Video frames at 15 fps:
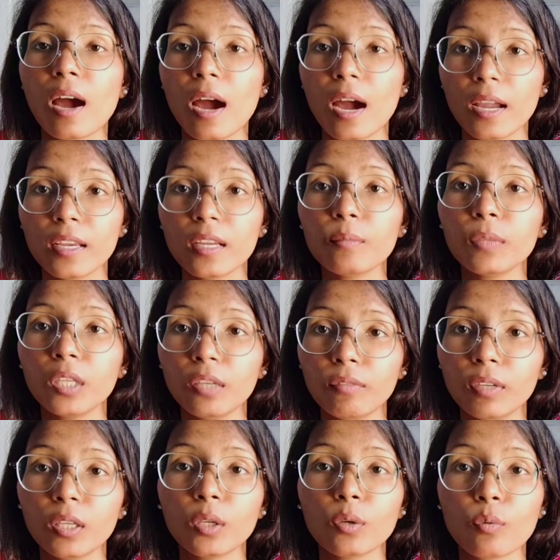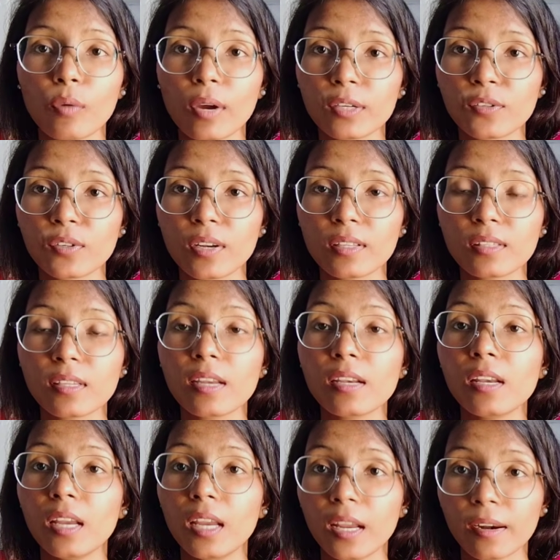I am giving you questions
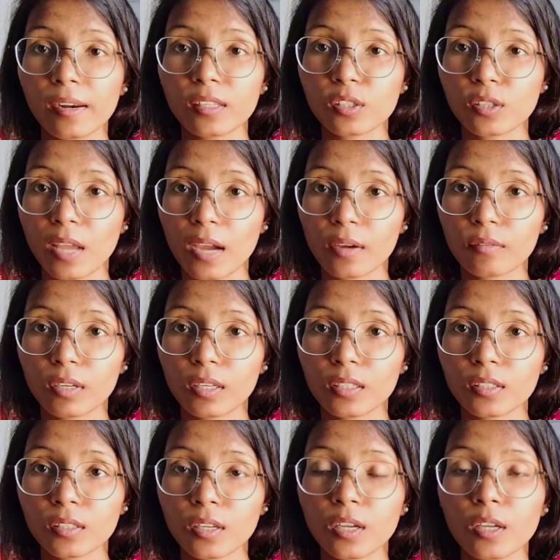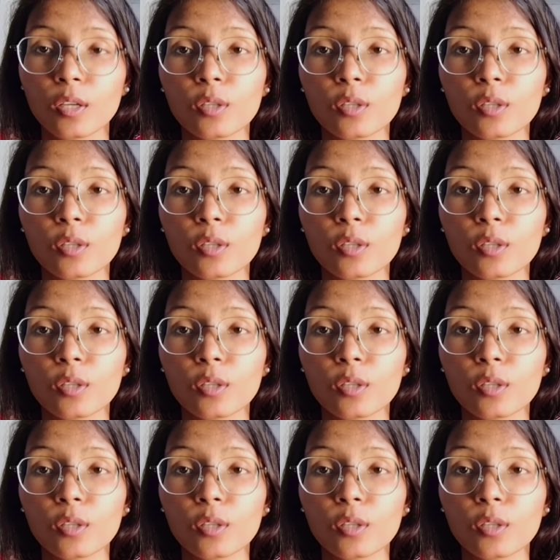in English language.